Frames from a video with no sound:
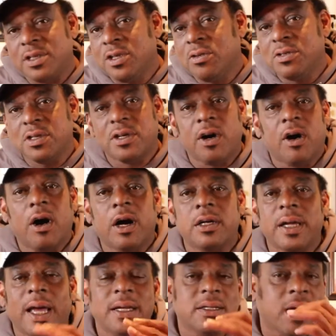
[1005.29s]
Use your
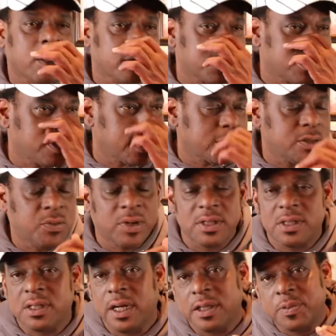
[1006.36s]
card,
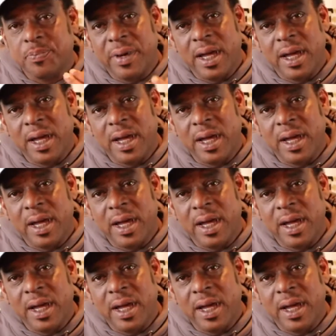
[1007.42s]
$8.61.